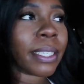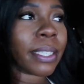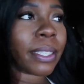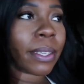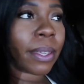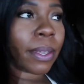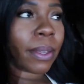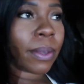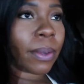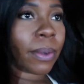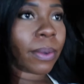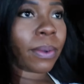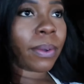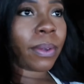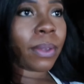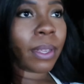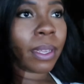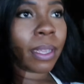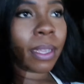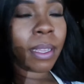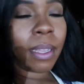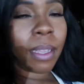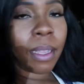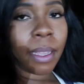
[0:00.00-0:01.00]
So
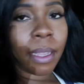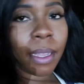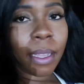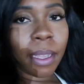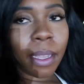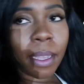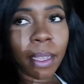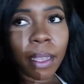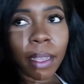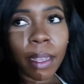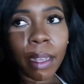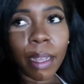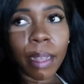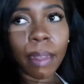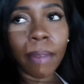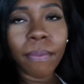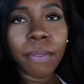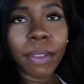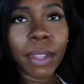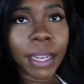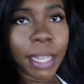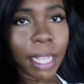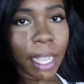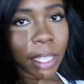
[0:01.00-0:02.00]
um,
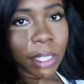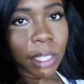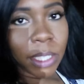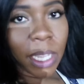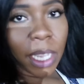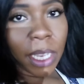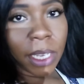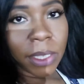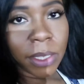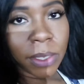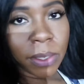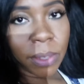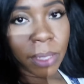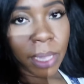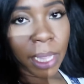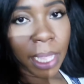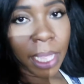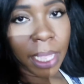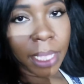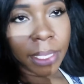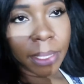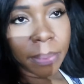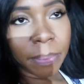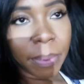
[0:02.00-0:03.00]
very educational
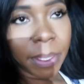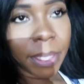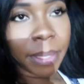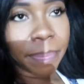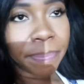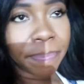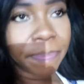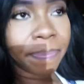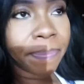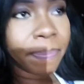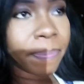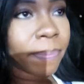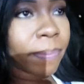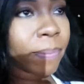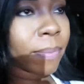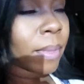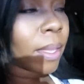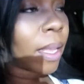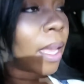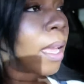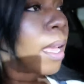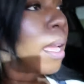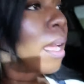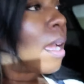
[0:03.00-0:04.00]
class, but
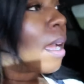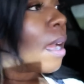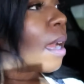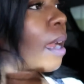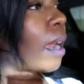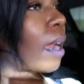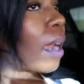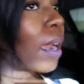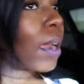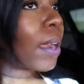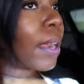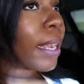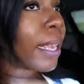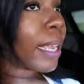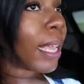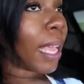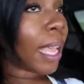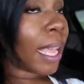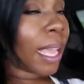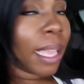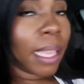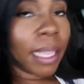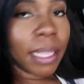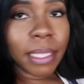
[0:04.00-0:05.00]
all right
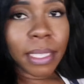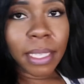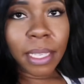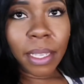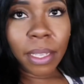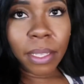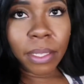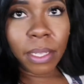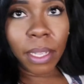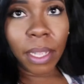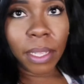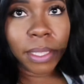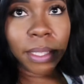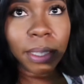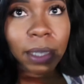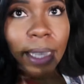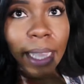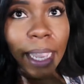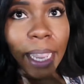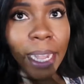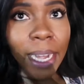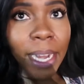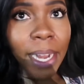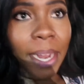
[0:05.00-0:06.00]
guys, talk to you
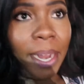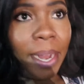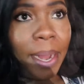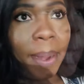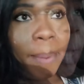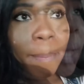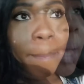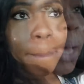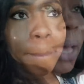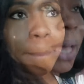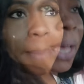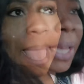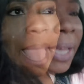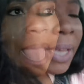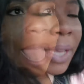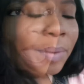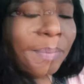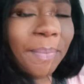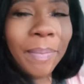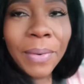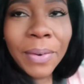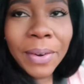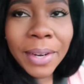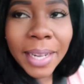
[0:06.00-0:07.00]
later. Bye.
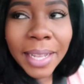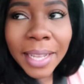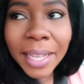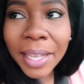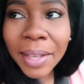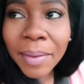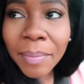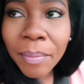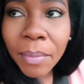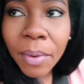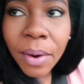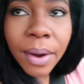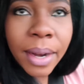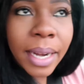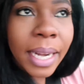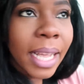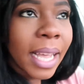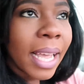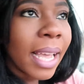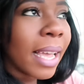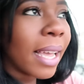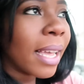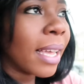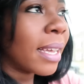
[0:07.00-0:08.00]
Good morning, good
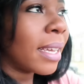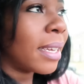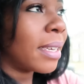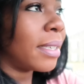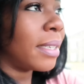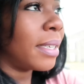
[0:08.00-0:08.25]
morning.